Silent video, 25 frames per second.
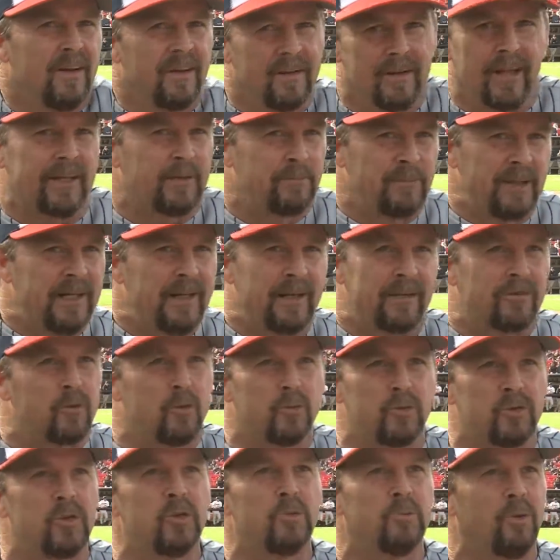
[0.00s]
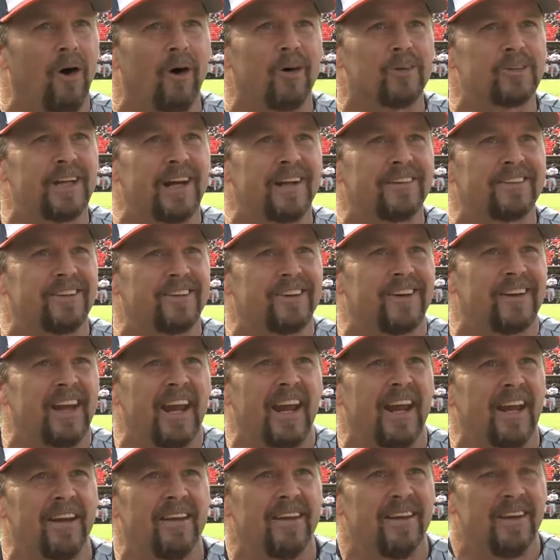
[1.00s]
Like me, I threw 2 balls out there
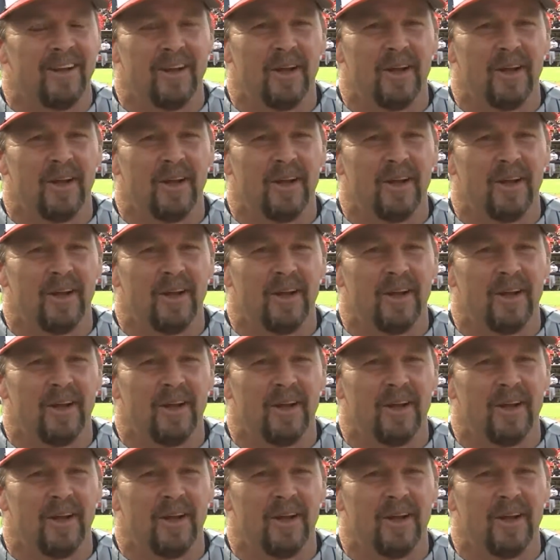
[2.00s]
today.